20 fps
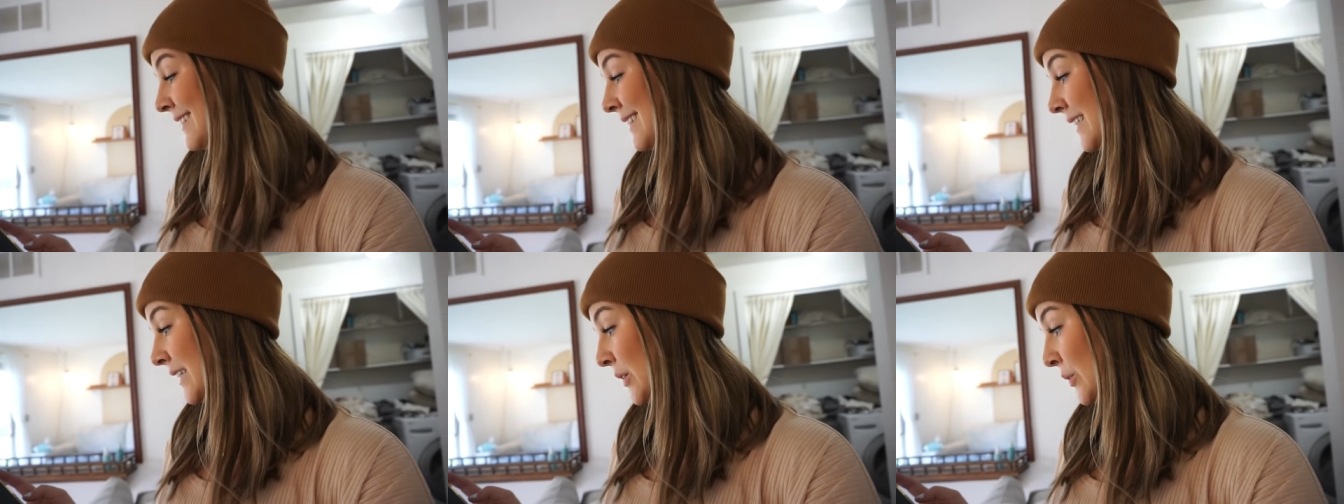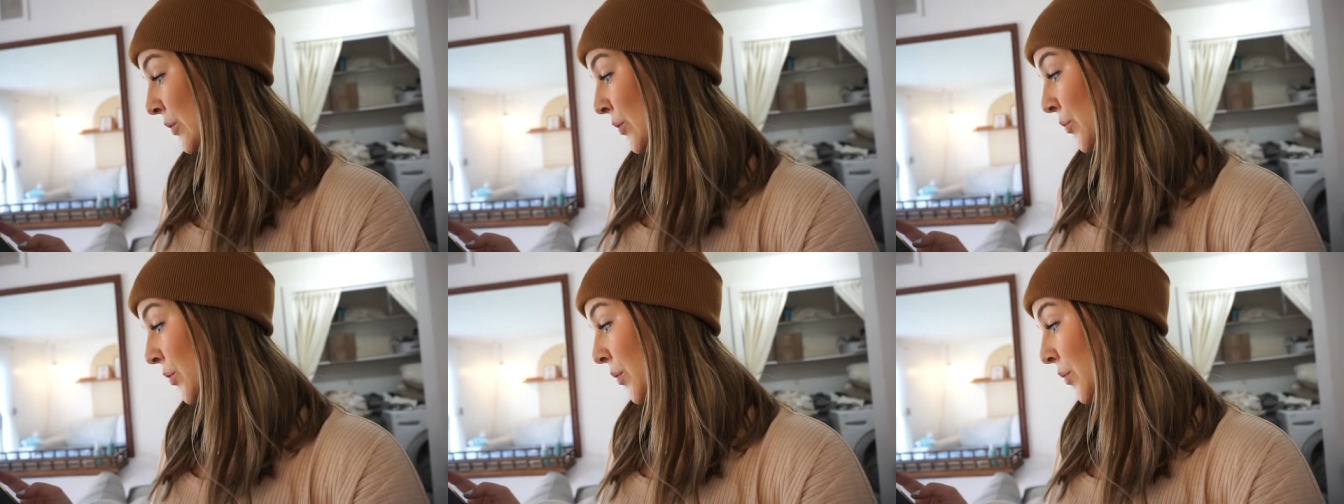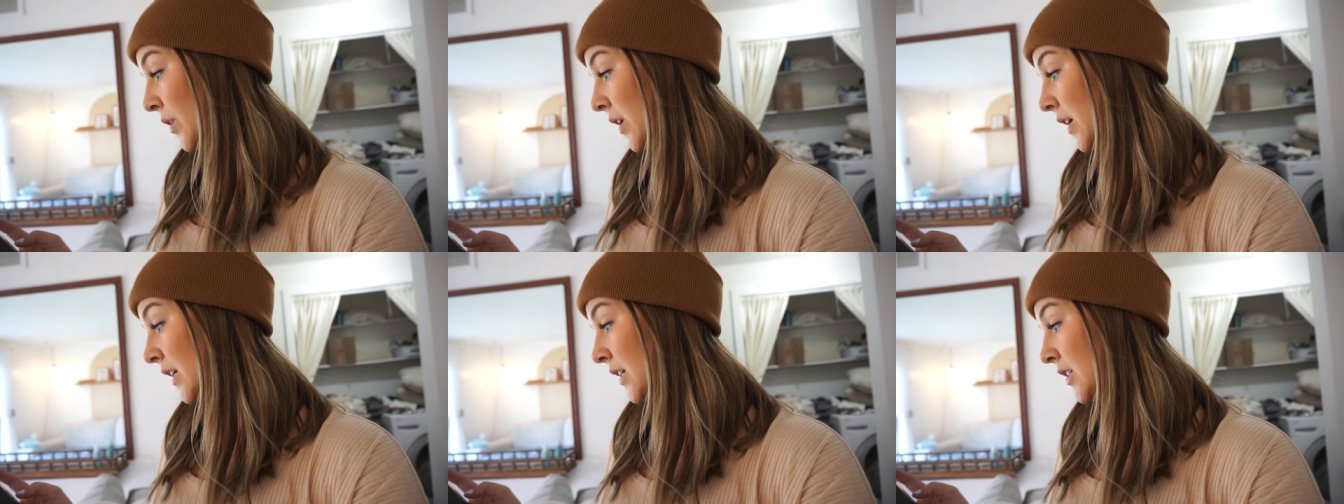I don't know what
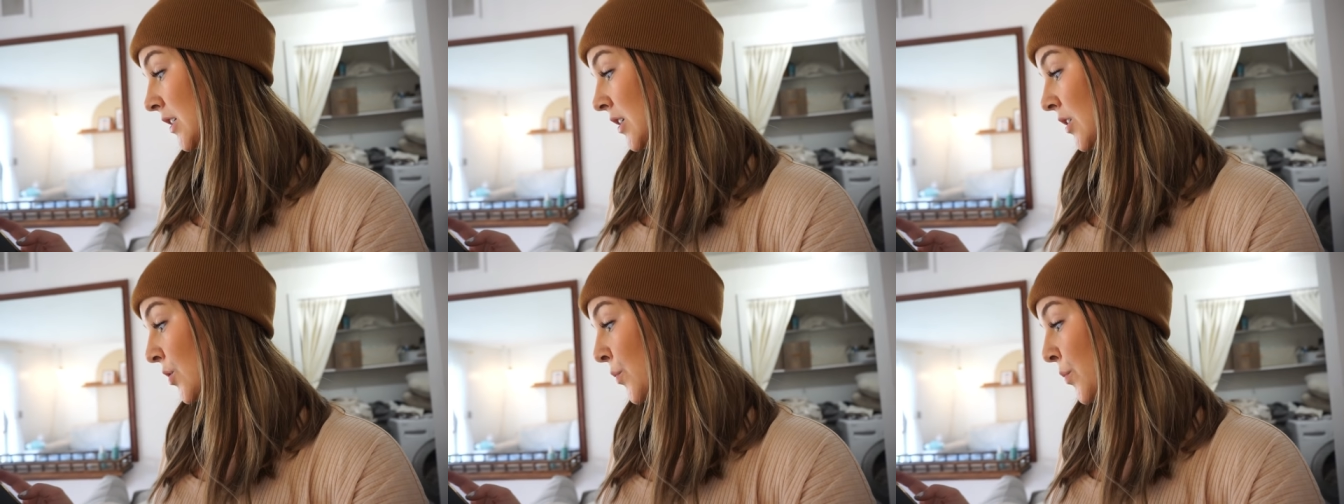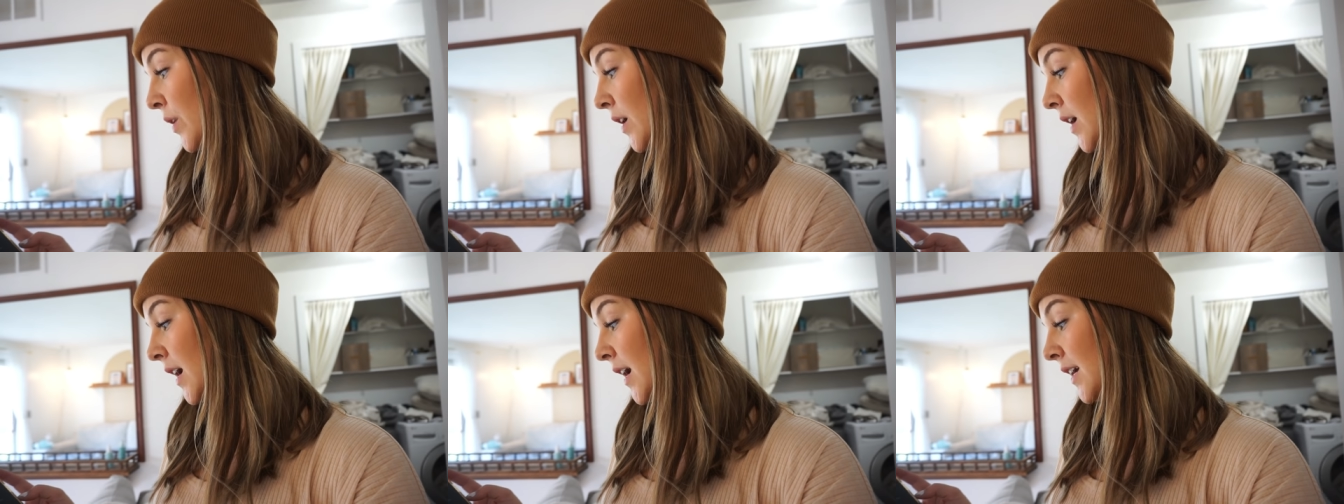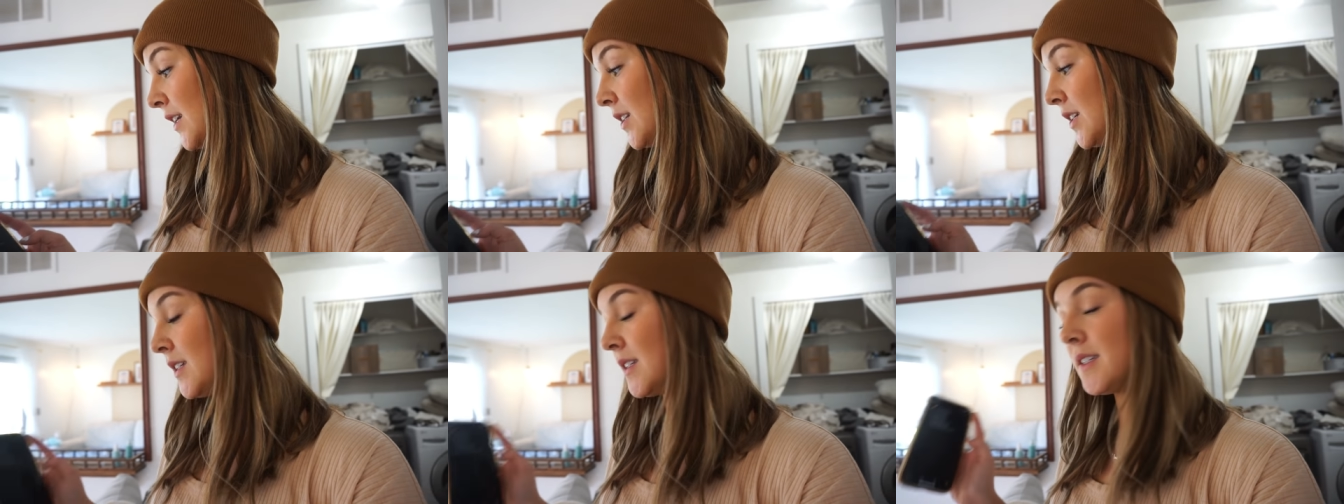we're gonna do. But
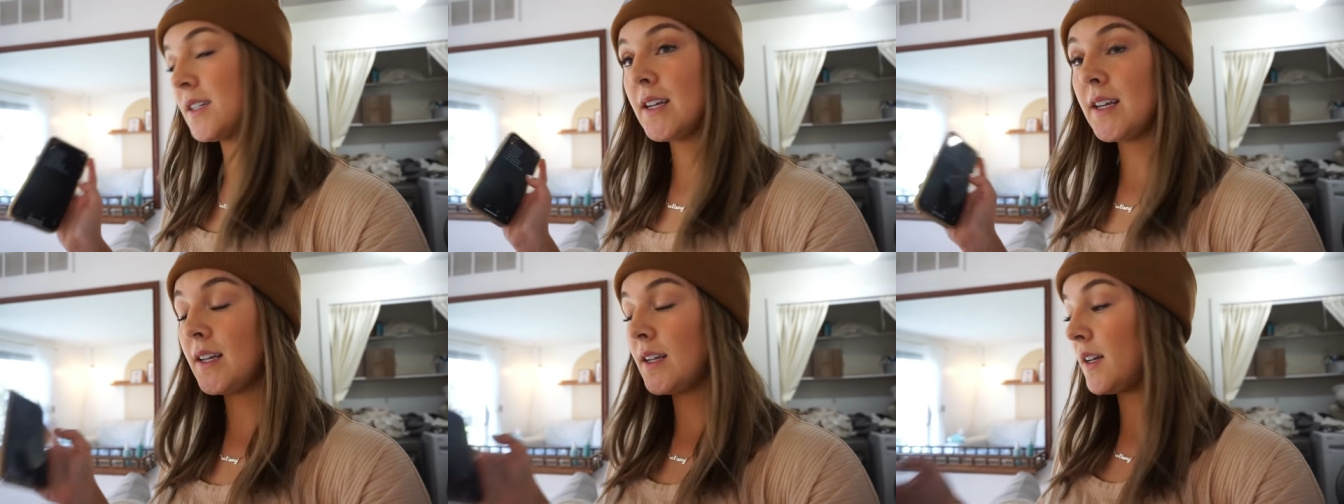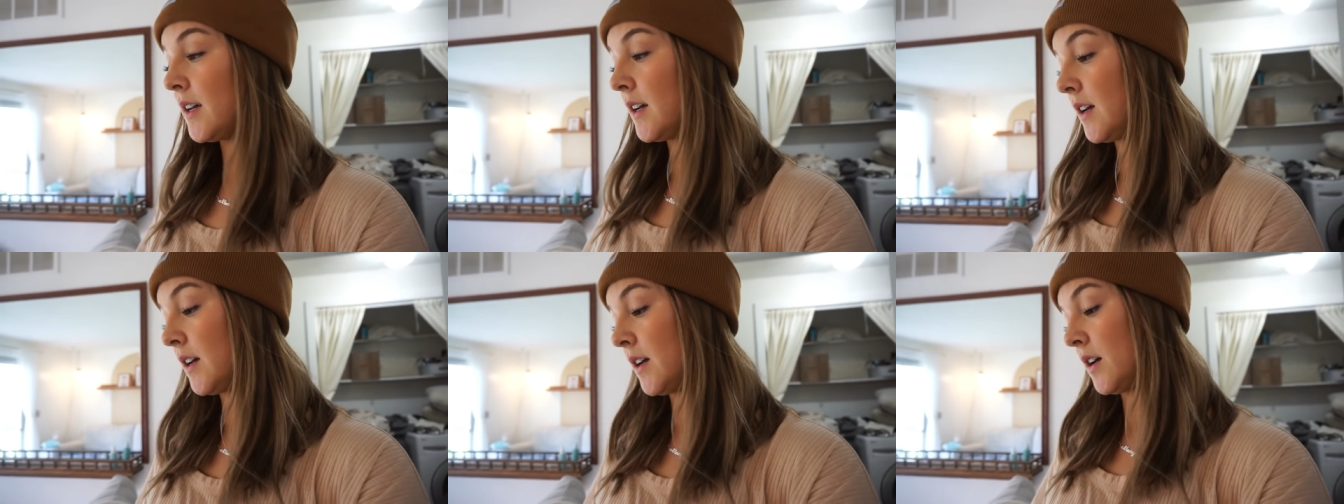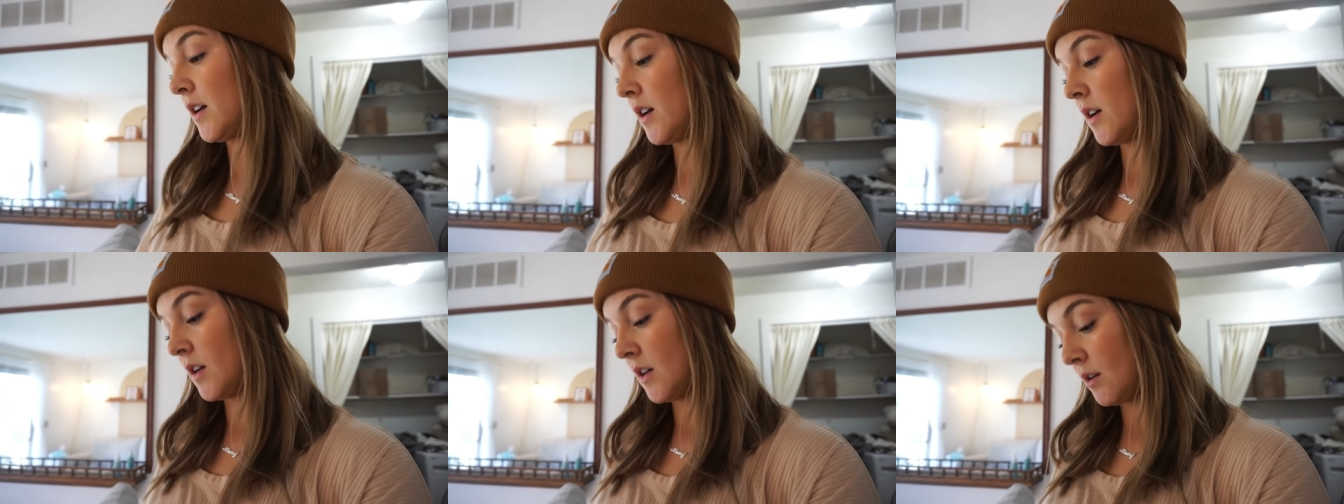I did
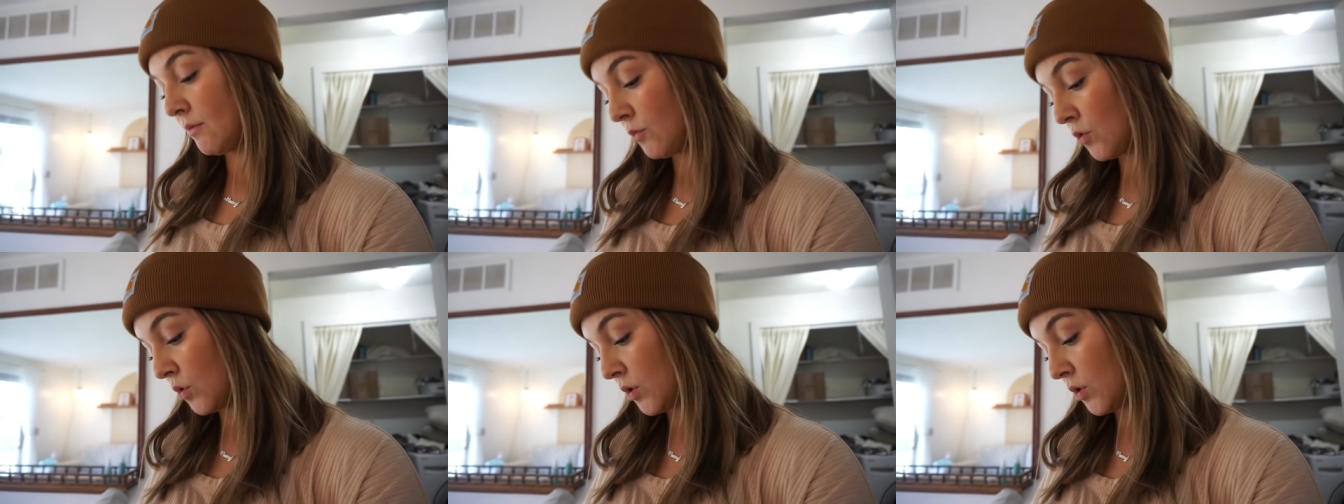um,